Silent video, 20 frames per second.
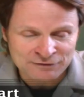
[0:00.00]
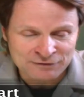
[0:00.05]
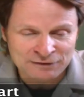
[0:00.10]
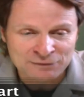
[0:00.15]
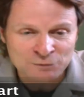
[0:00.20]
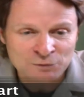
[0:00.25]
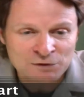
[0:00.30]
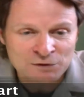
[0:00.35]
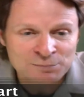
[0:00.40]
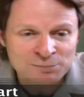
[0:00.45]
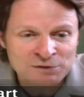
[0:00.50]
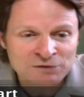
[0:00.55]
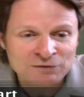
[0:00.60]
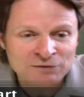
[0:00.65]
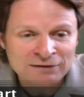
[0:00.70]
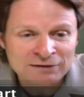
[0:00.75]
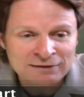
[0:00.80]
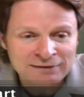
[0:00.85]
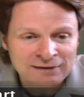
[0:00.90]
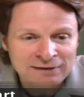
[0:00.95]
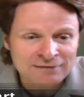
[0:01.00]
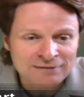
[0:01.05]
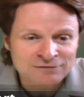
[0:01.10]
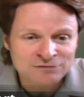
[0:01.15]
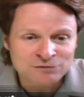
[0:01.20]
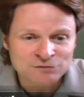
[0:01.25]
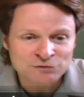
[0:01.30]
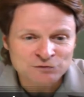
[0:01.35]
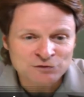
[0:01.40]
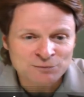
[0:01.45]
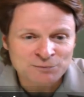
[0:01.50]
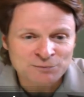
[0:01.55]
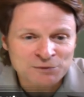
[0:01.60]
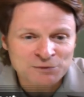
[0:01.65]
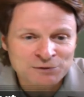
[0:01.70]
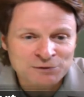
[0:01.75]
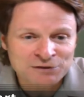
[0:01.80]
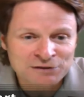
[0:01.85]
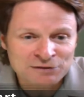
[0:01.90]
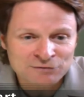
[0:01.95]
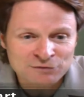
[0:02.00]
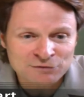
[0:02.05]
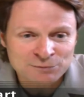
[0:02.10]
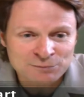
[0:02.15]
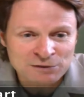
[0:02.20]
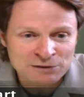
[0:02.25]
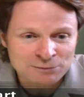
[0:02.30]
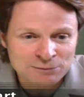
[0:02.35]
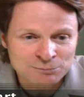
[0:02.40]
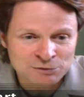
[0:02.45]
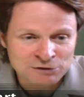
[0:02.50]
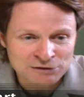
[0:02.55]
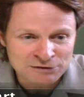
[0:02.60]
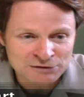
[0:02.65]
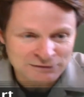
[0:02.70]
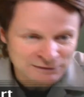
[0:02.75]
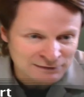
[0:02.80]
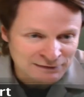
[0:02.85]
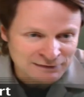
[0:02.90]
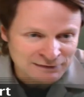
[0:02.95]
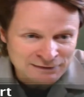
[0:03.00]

that it would have been really nice if somebody would have given me a book